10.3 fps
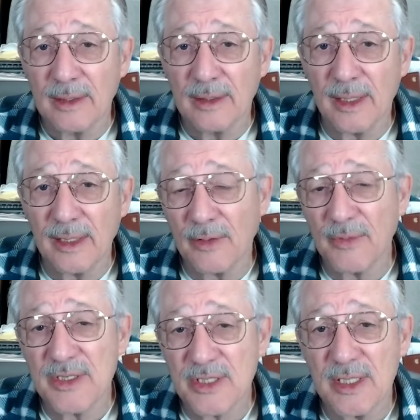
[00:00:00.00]
Right? And
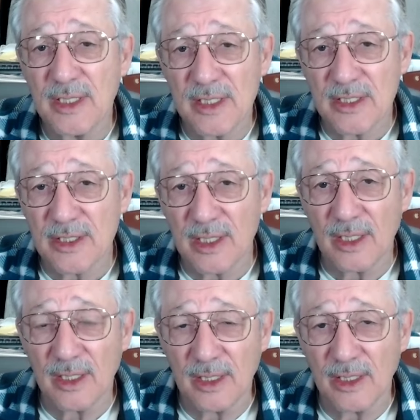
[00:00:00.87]
we see this
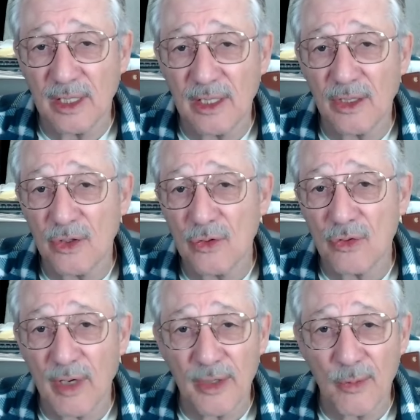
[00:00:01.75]
in the
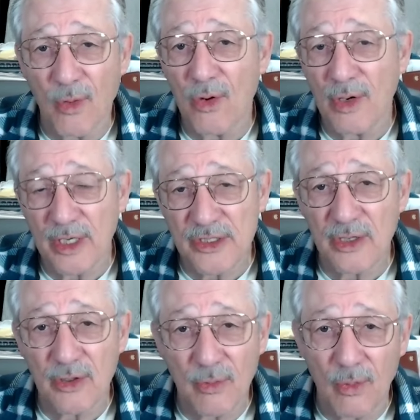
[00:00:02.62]
Ukraine war and these
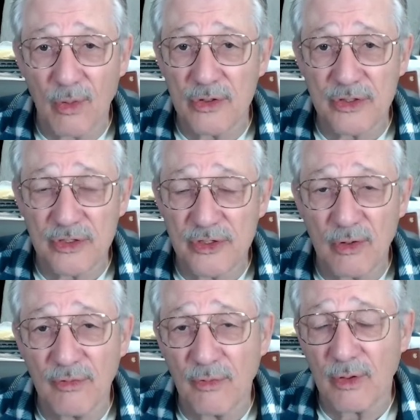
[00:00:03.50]
other wars and
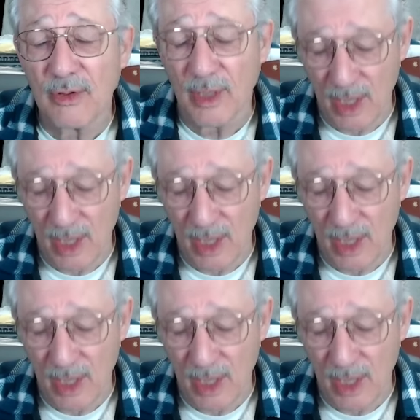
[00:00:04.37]
so forth.